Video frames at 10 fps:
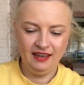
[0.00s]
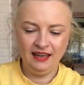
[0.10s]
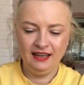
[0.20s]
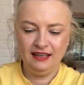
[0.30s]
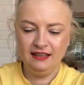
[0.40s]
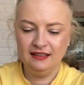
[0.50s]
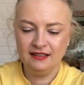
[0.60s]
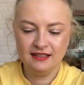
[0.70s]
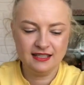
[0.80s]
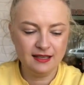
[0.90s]
and
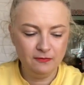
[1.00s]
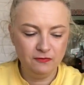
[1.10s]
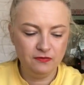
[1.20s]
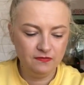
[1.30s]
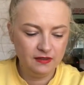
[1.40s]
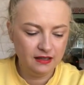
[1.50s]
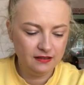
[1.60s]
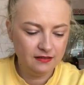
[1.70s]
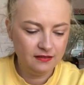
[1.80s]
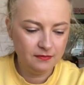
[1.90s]
some
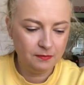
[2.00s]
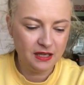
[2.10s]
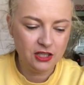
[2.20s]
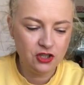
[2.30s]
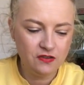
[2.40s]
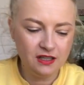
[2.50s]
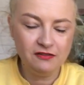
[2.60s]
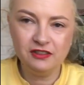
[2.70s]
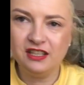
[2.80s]
pastry with the